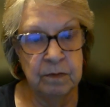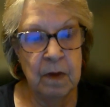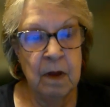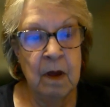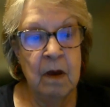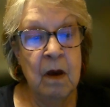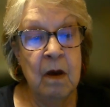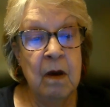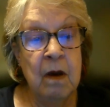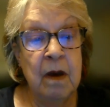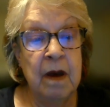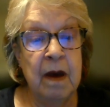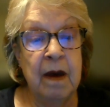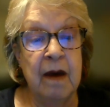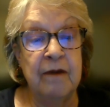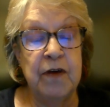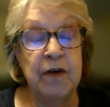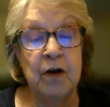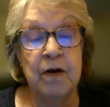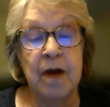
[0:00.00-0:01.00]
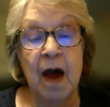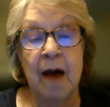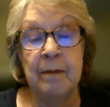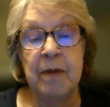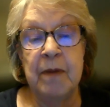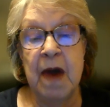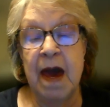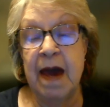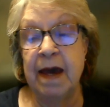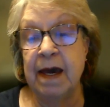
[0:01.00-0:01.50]
you're not paying
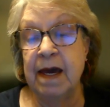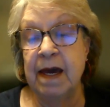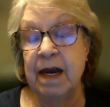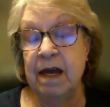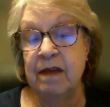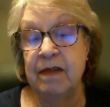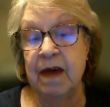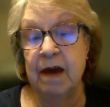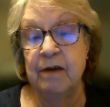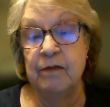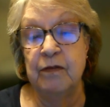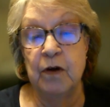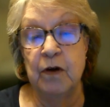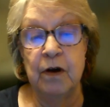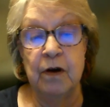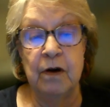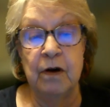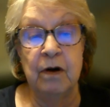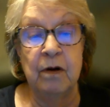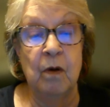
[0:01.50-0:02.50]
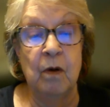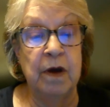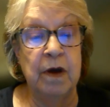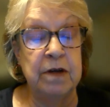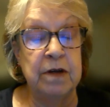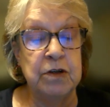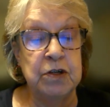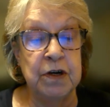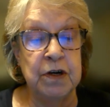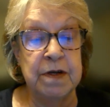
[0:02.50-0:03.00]
anything for your insurance at
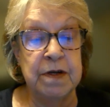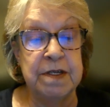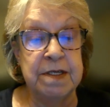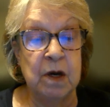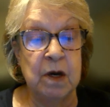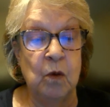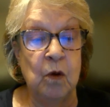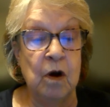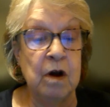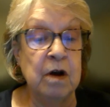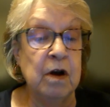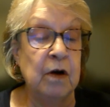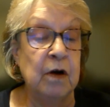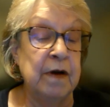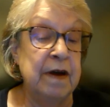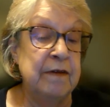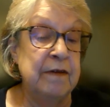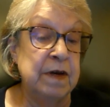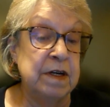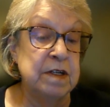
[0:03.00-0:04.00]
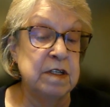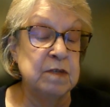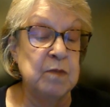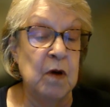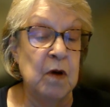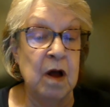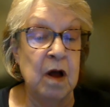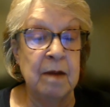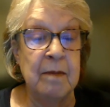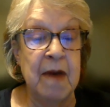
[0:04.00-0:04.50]
work or even a small amount,
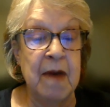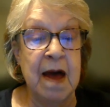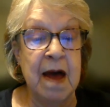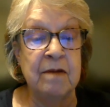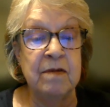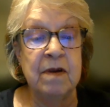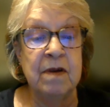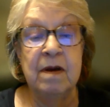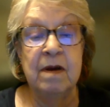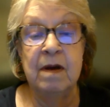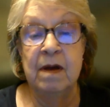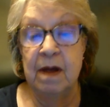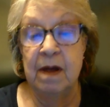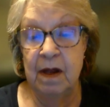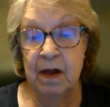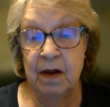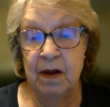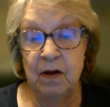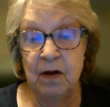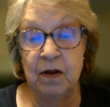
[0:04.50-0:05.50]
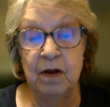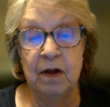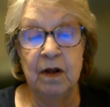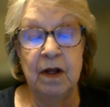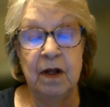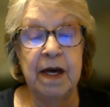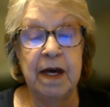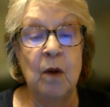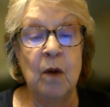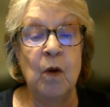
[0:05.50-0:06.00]
look at what the
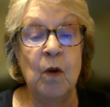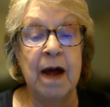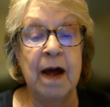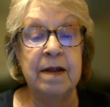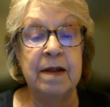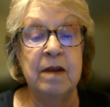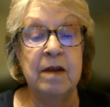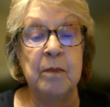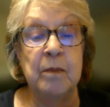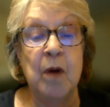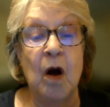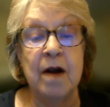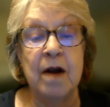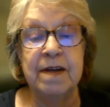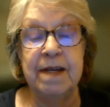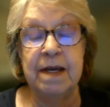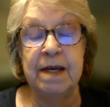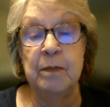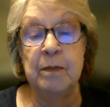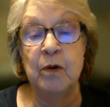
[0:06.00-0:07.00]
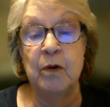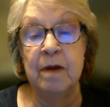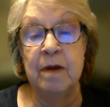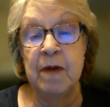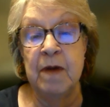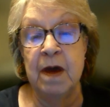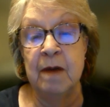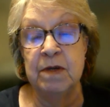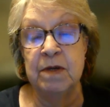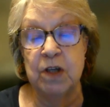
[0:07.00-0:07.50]
Part D premium is going to
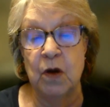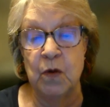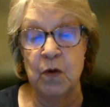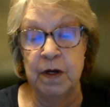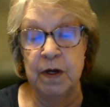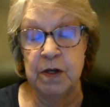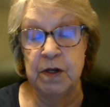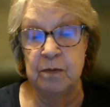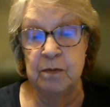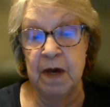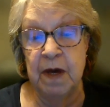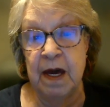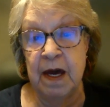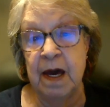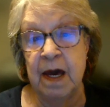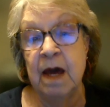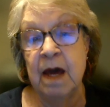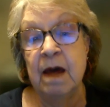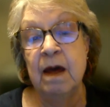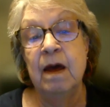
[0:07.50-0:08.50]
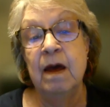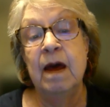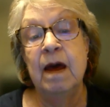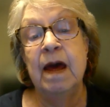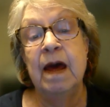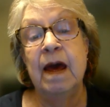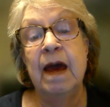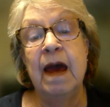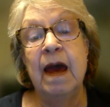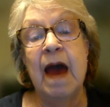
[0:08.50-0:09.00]
be
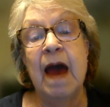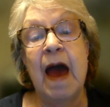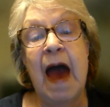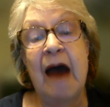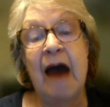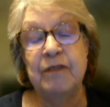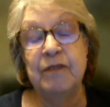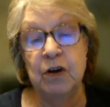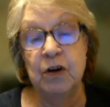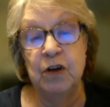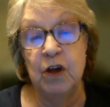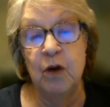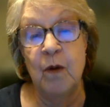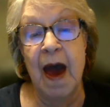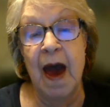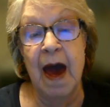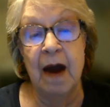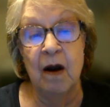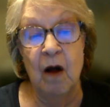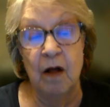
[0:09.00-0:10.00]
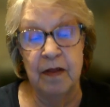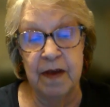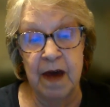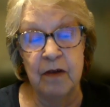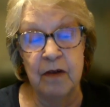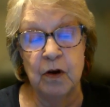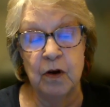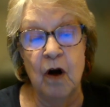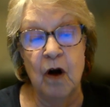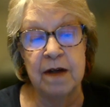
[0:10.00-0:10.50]
after you add all the other costs of
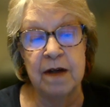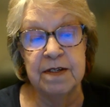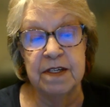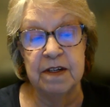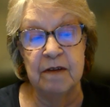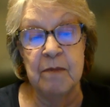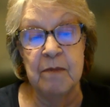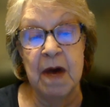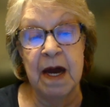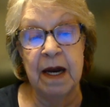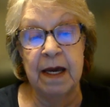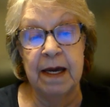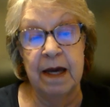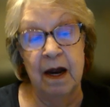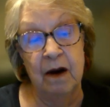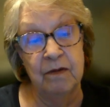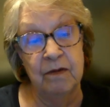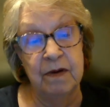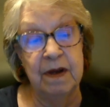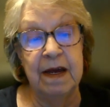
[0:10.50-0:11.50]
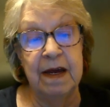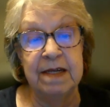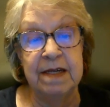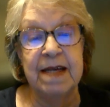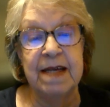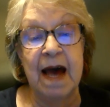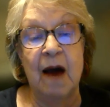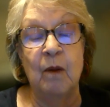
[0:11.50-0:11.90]
Medicare. Is that worth it?